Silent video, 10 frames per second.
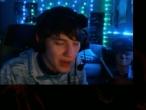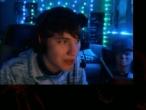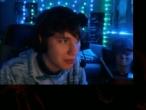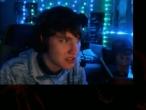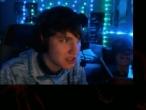
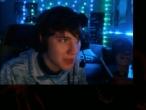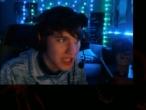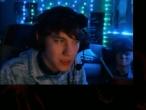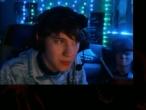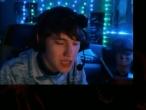up on some
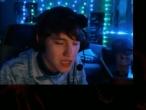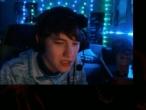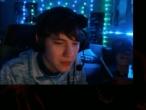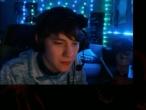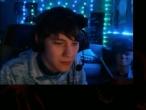
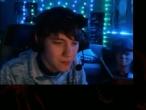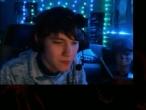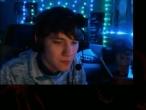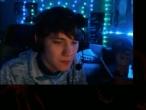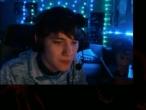SCPs,
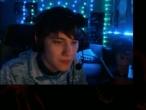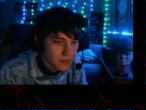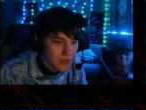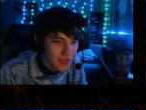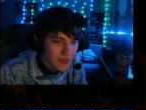
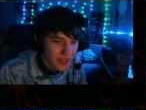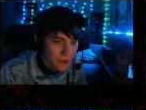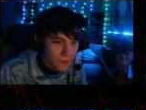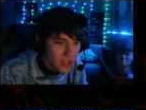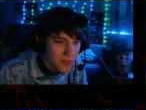and like
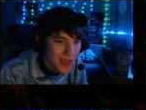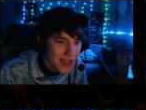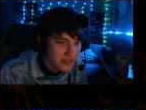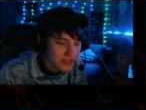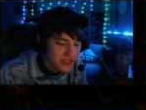it freaked me
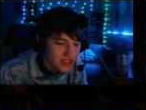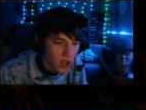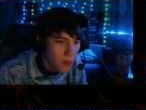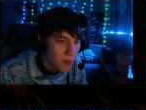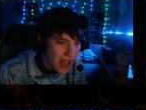out
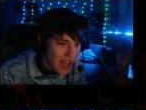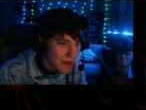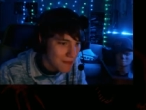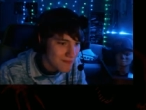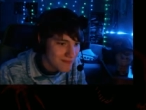so
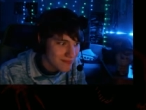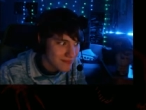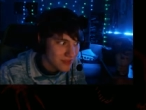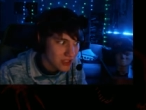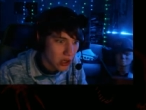bad.
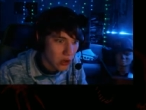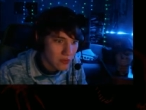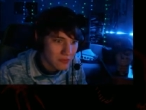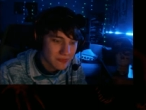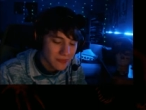
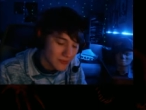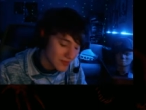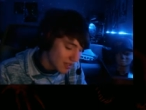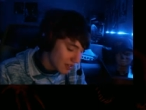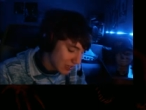So,
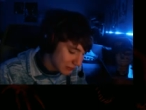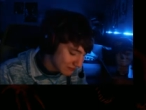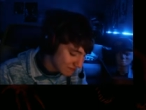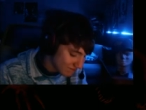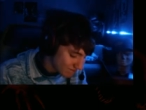
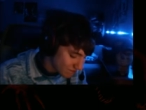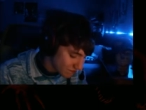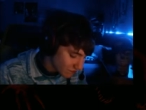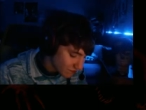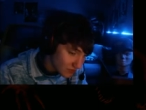um,
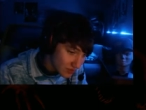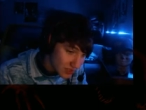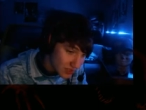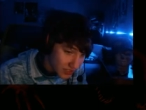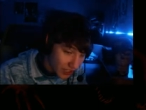
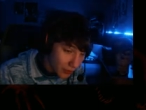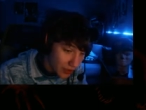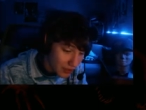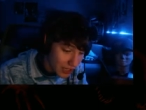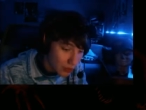here we
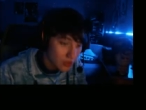are now,